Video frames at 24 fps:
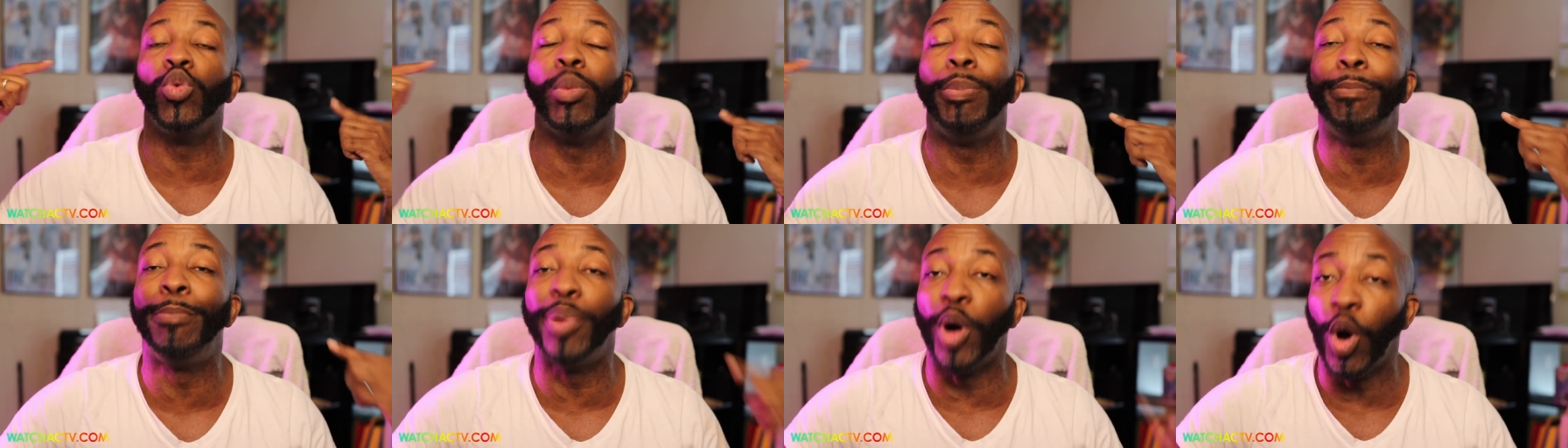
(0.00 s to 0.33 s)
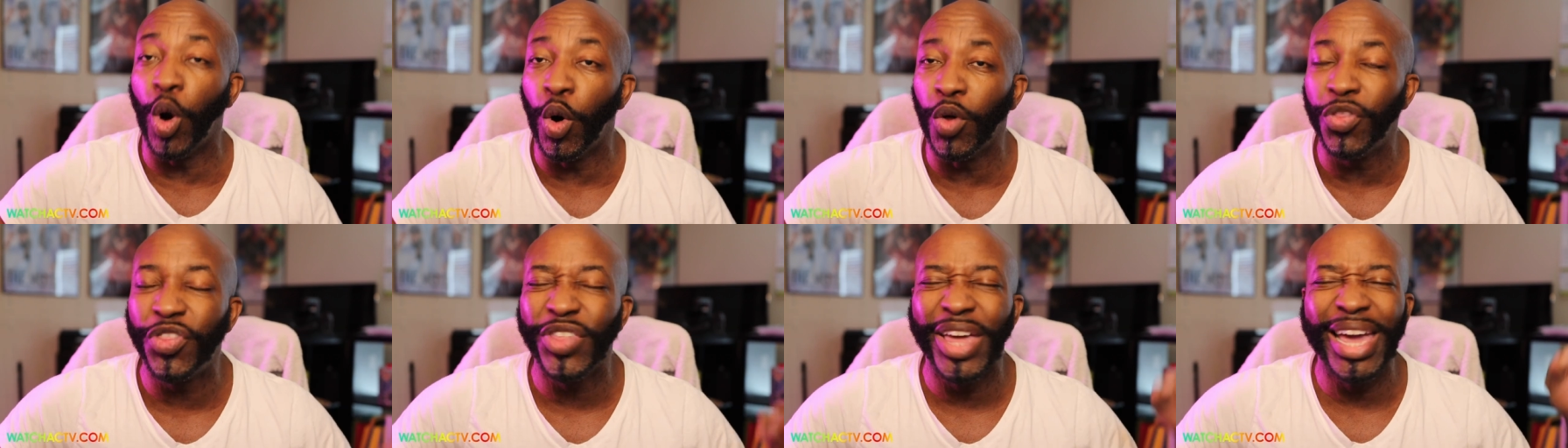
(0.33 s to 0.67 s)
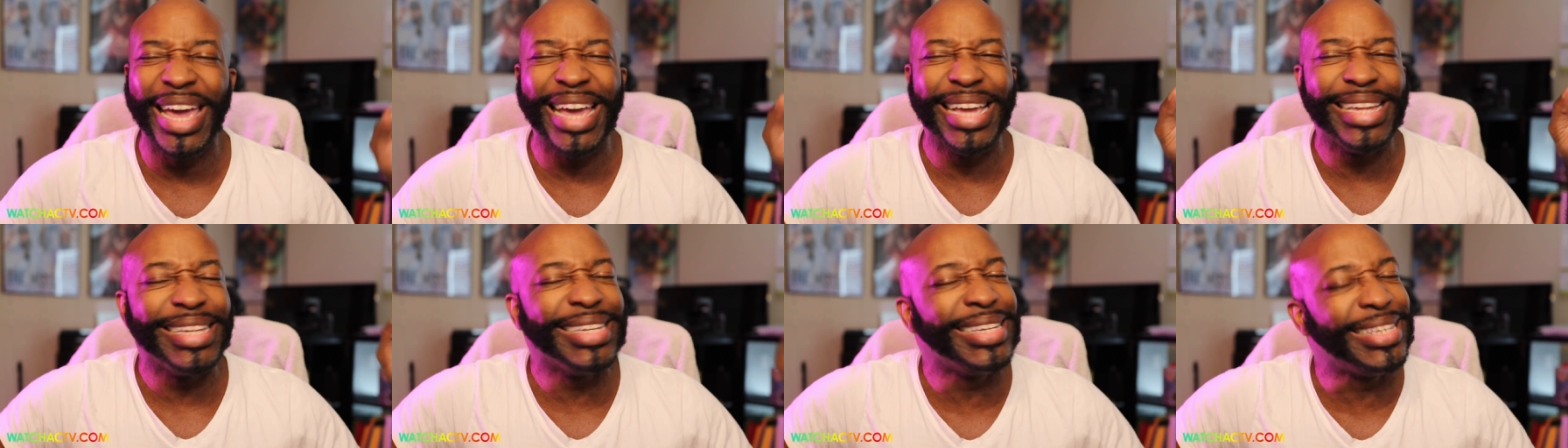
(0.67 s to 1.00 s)
both
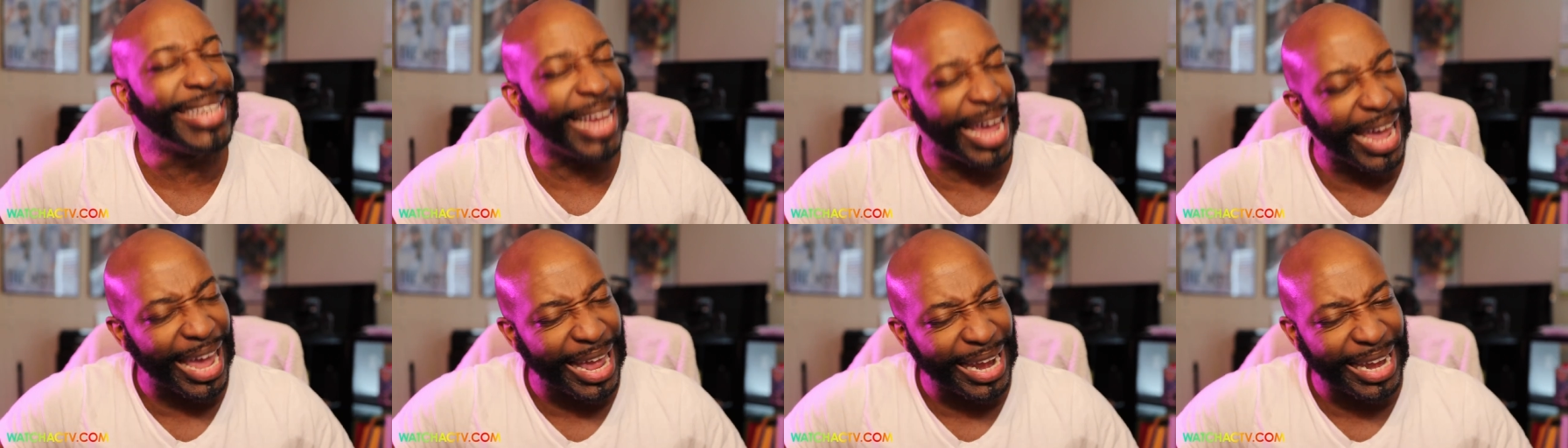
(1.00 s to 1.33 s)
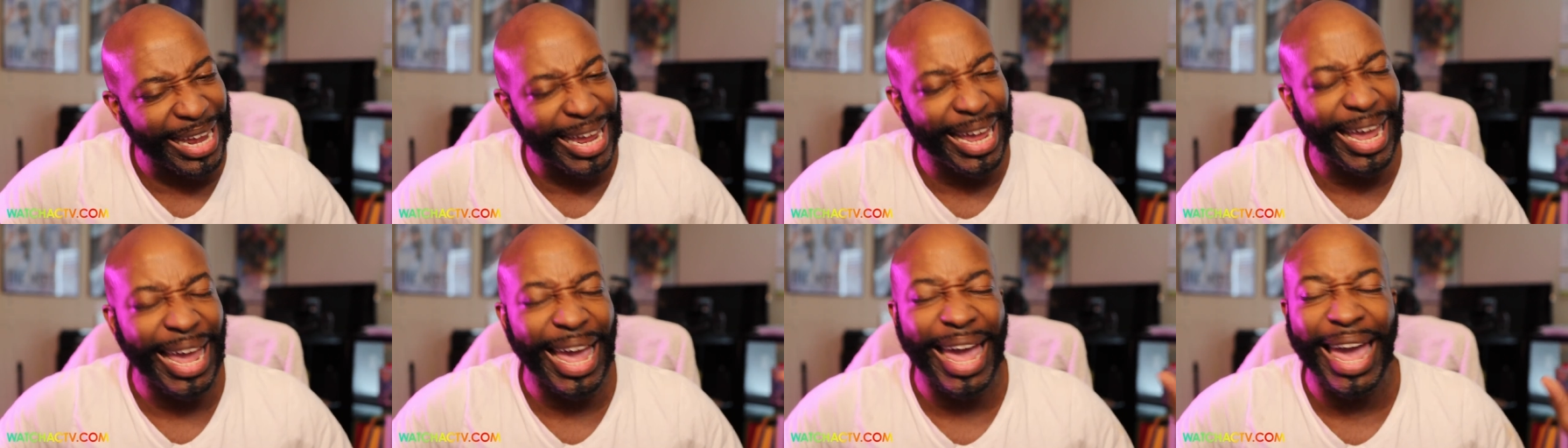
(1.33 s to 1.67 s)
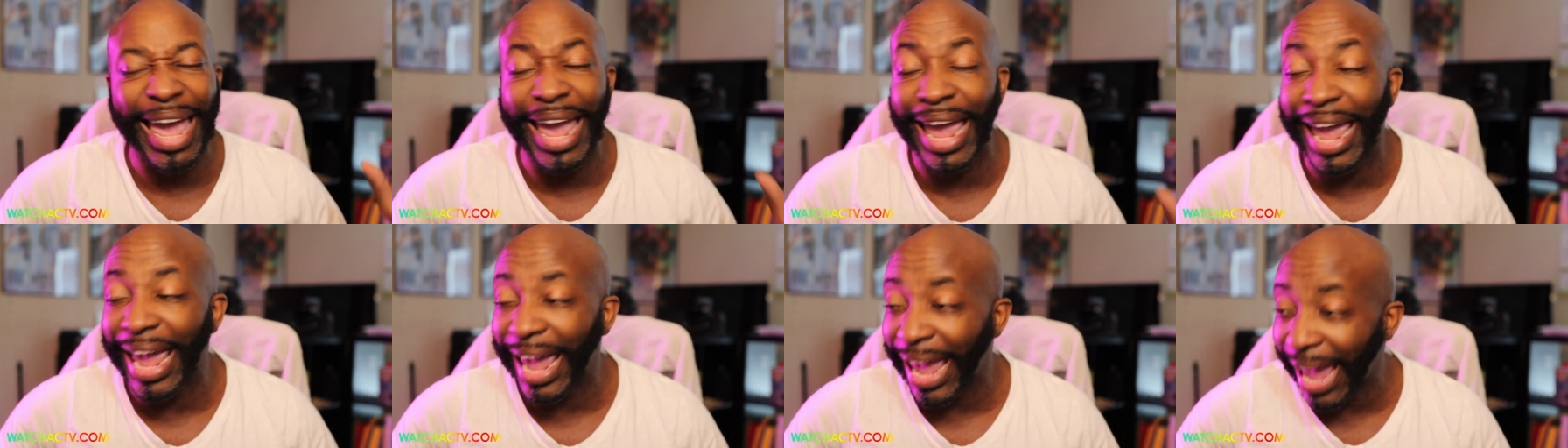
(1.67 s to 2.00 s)
Danny
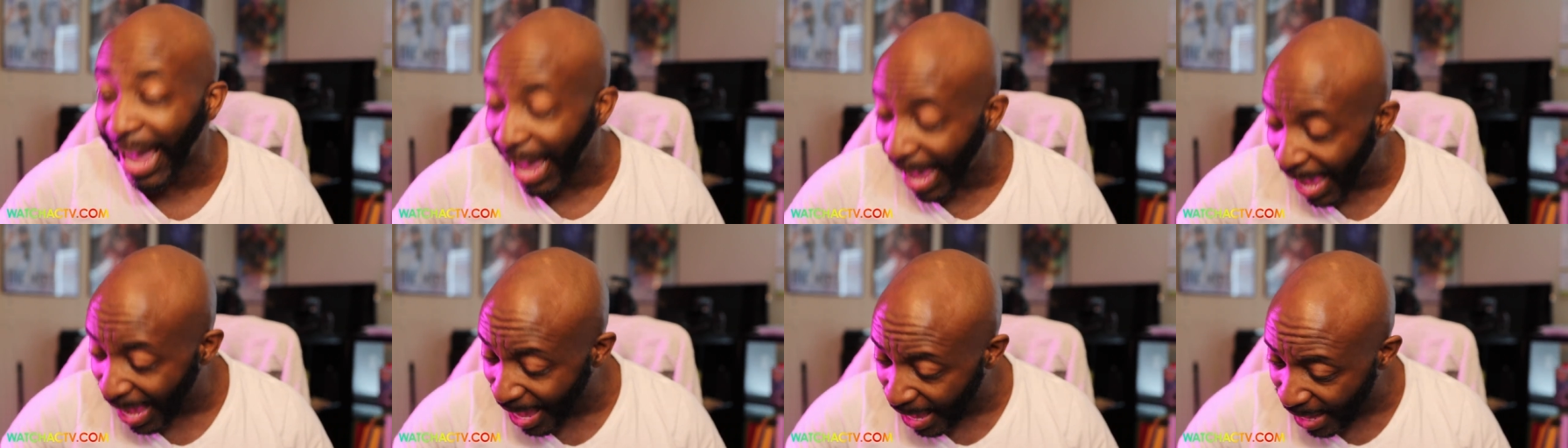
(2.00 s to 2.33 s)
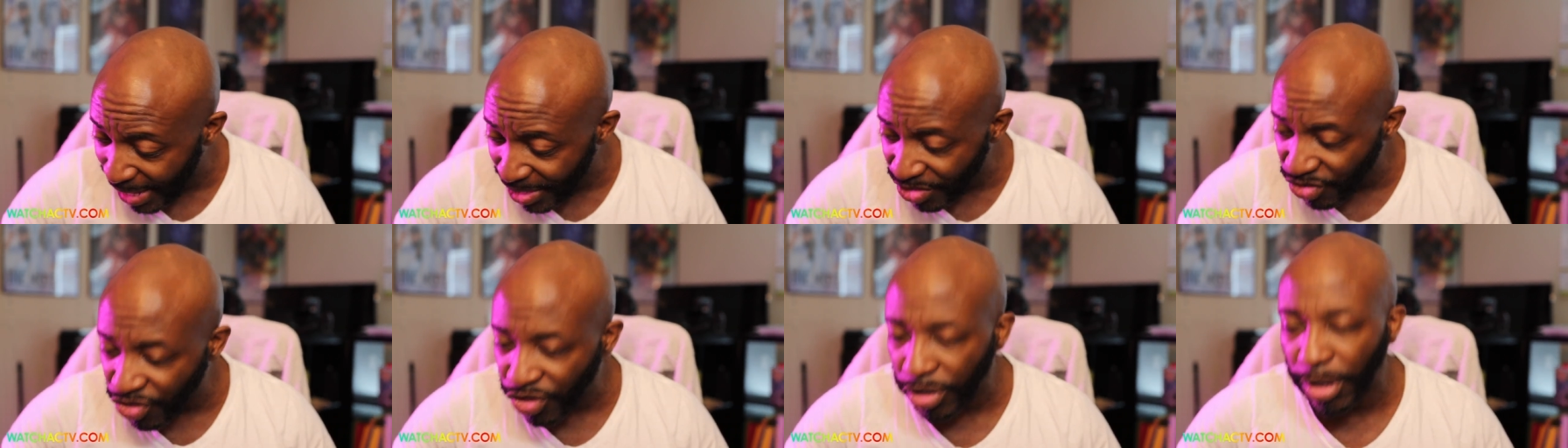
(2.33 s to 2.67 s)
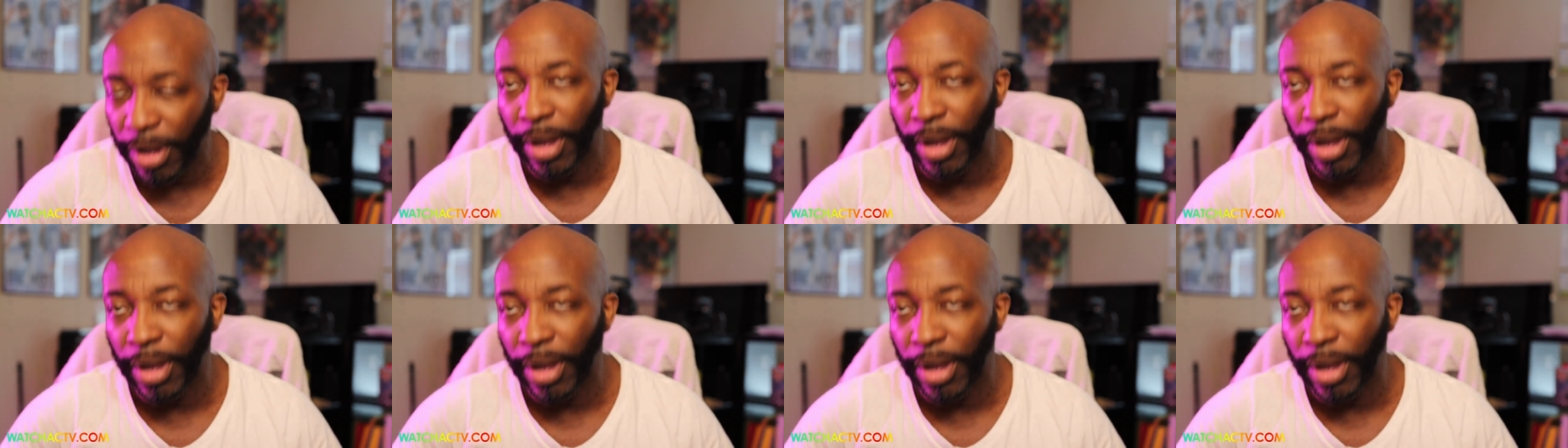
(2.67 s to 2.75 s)
and